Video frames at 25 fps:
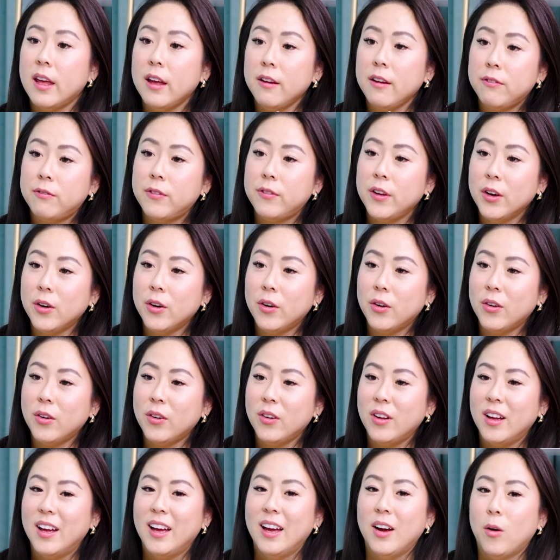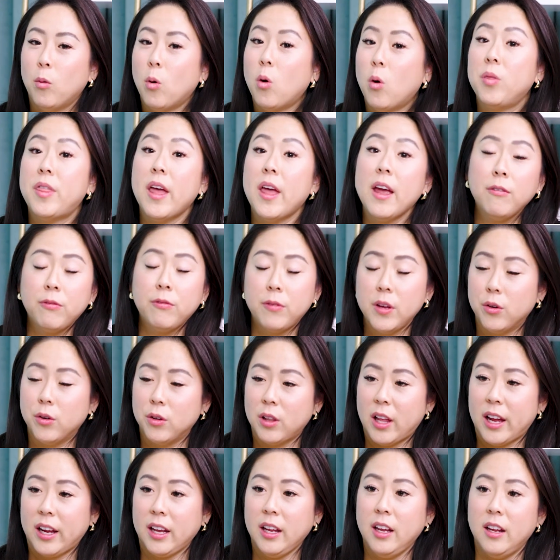They feel
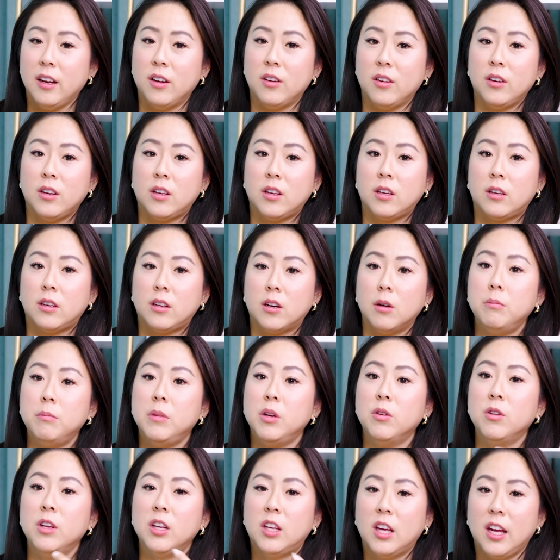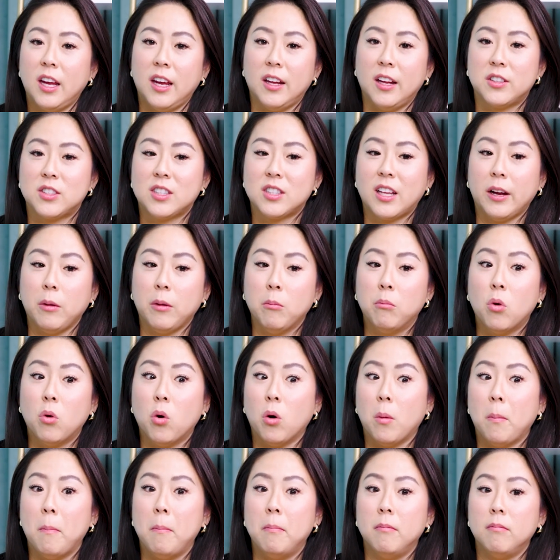like it communicates like
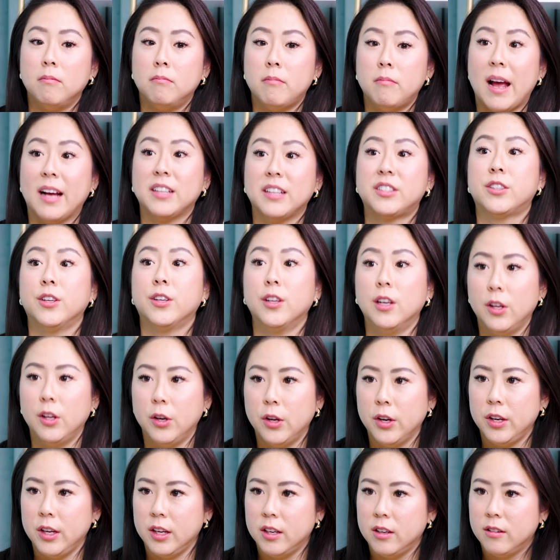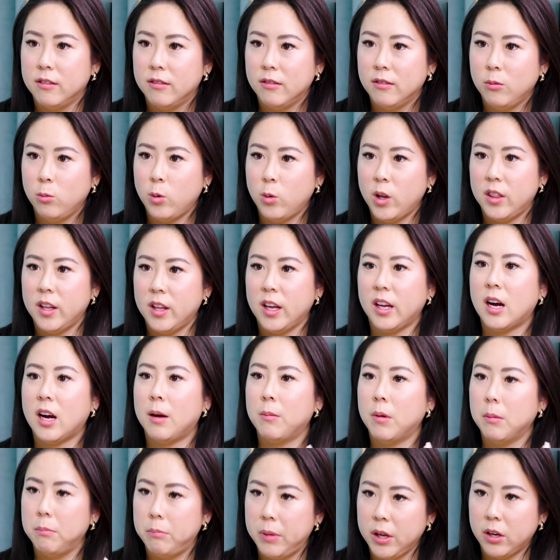more masculinity when they
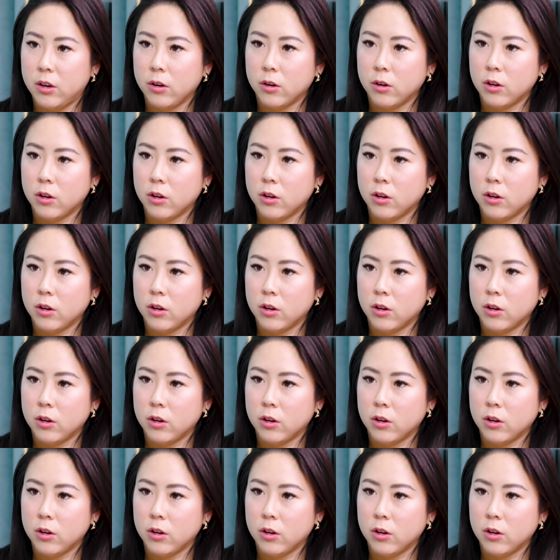bigger